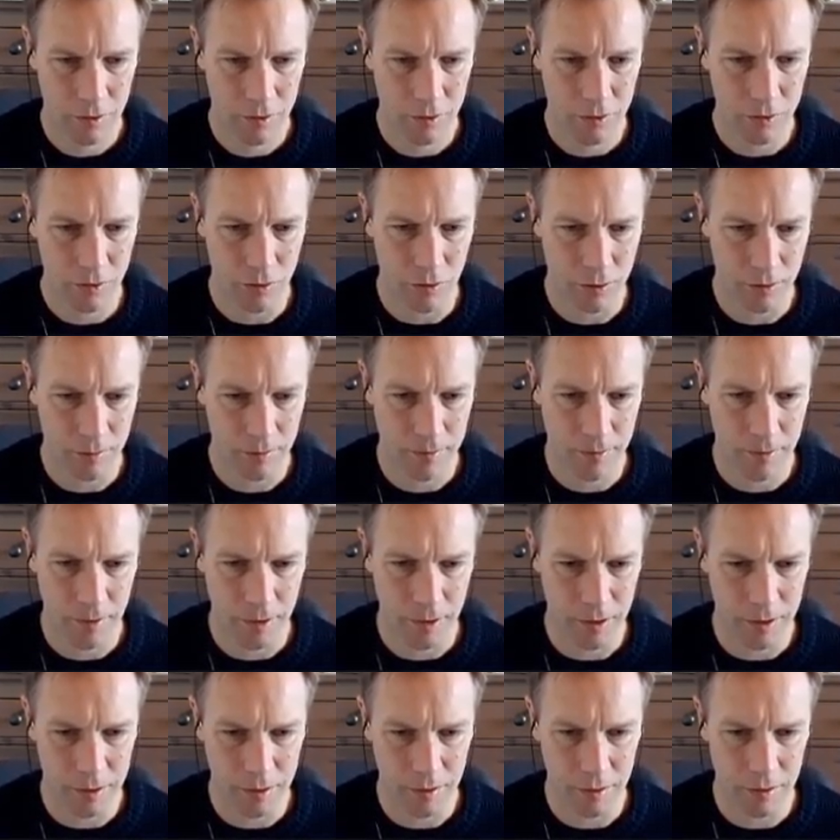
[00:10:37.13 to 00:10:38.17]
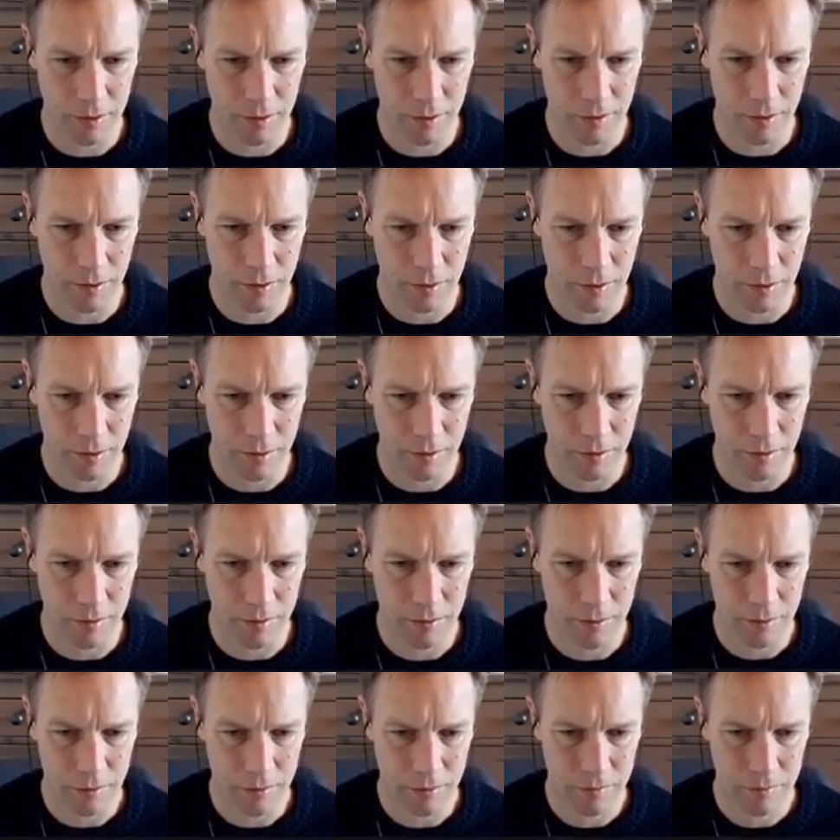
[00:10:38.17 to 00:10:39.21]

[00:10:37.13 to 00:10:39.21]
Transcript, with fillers: dropping the node.